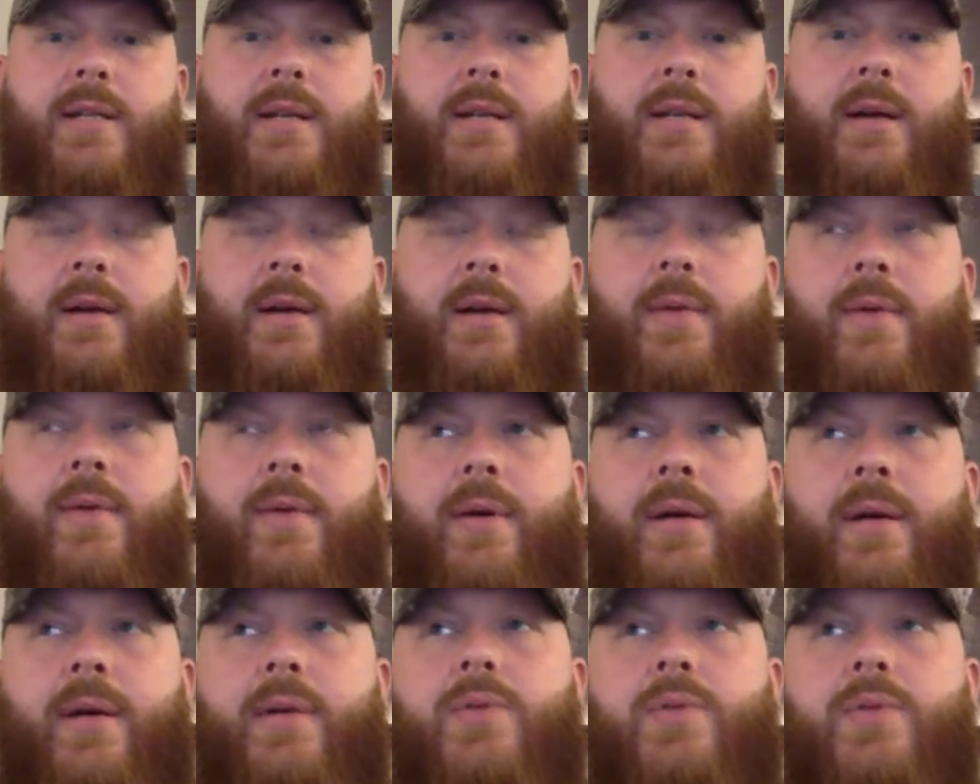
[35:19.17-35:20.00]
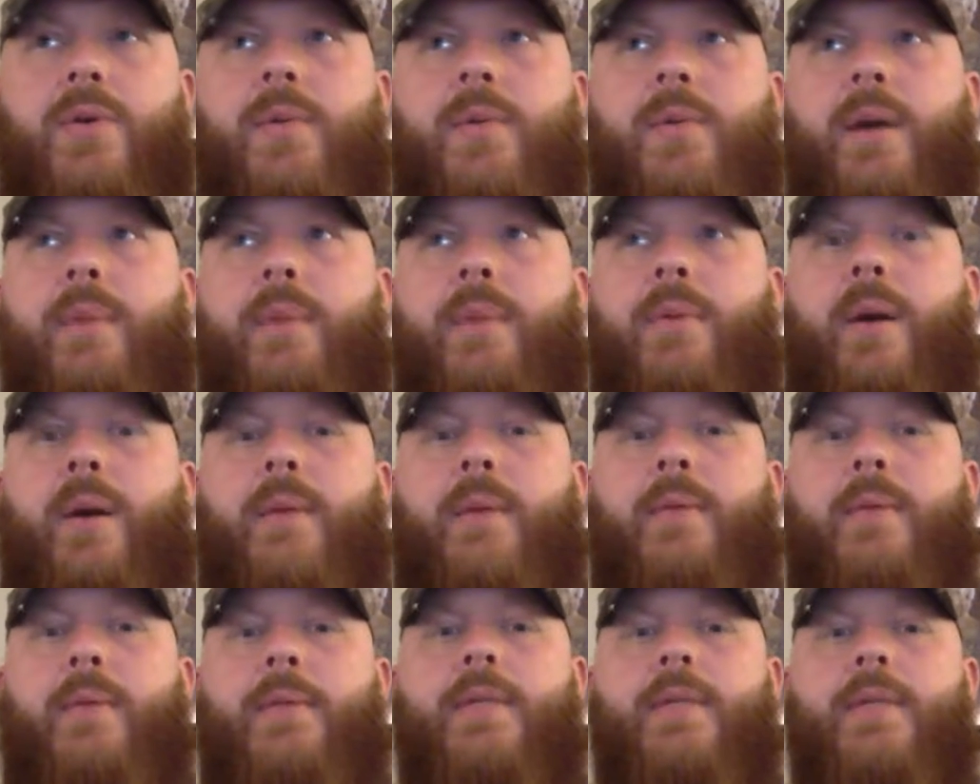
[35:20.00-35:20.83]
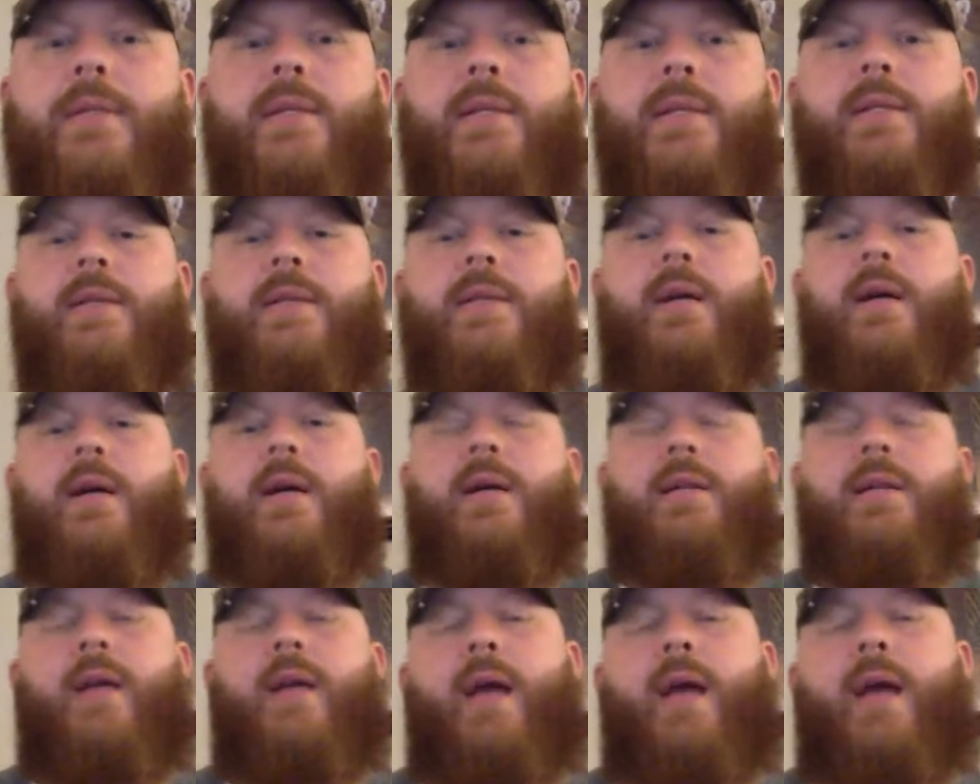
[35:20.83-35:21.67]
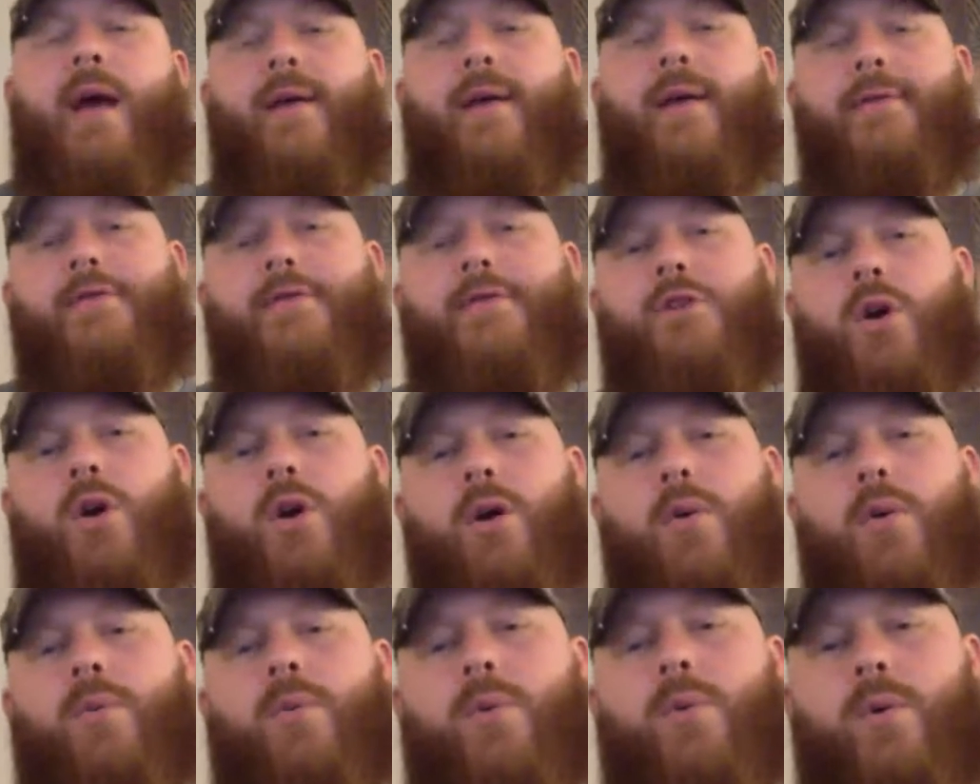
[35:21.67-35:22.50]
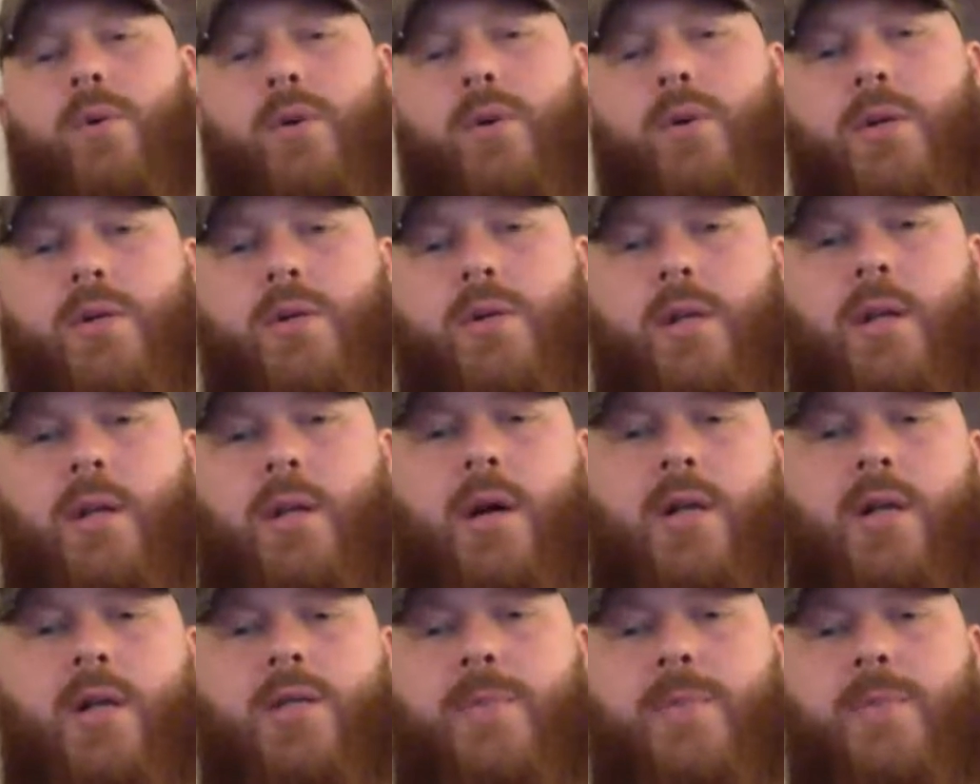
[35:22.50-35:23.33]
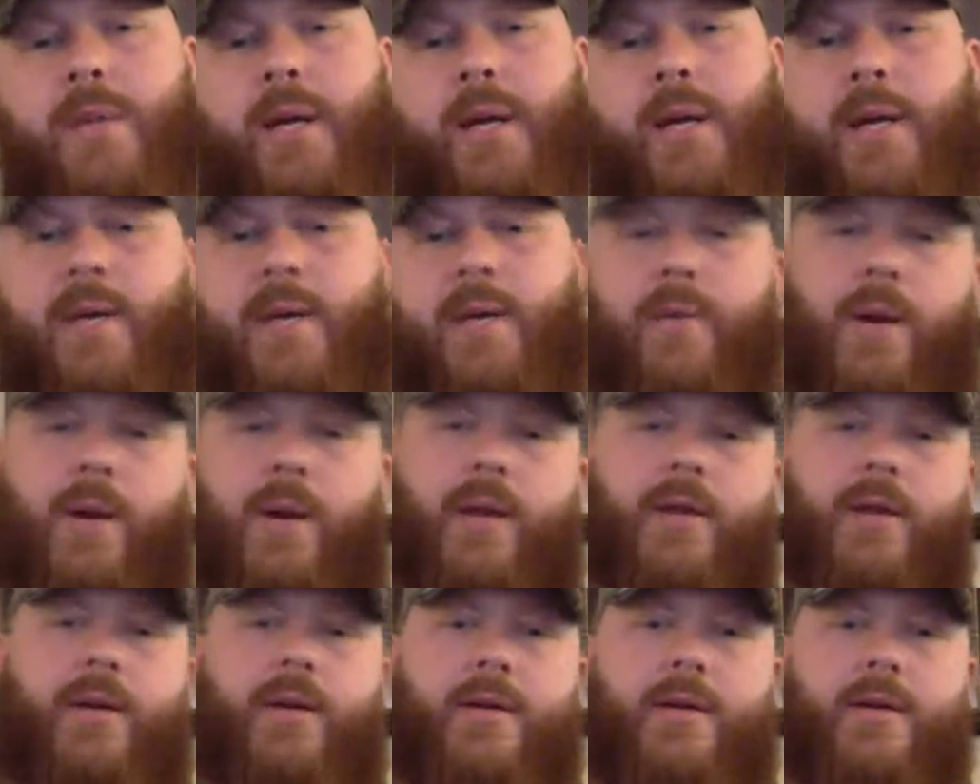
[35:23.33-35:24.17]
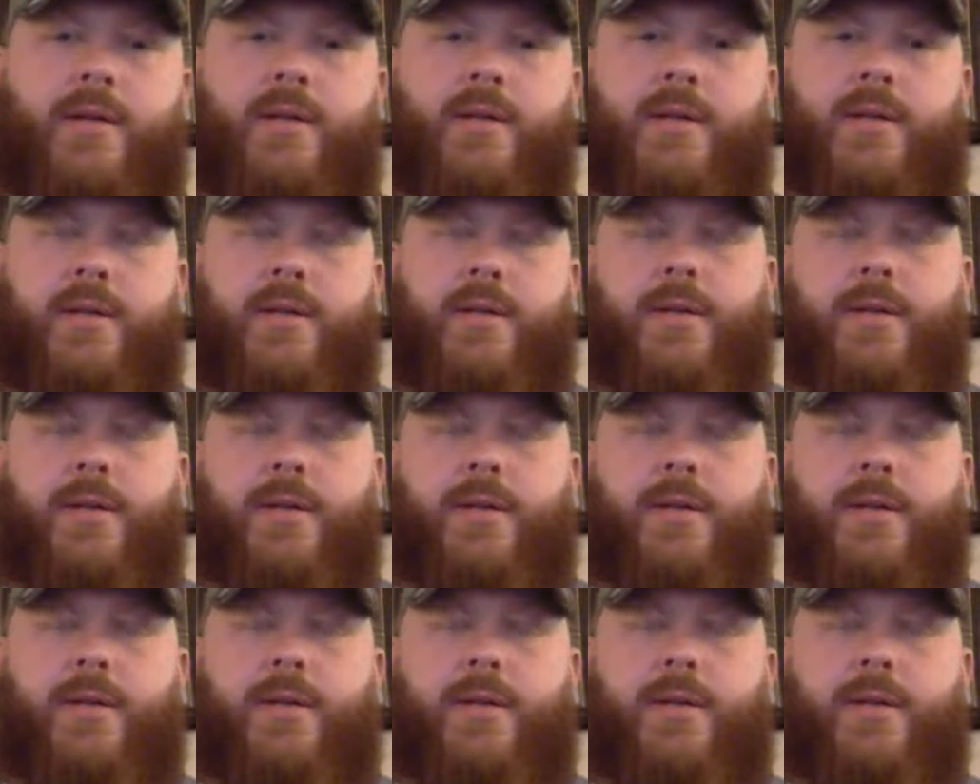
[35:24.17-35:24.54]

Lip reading: here's what my problem is they have Star Wars launch bay right there in the center,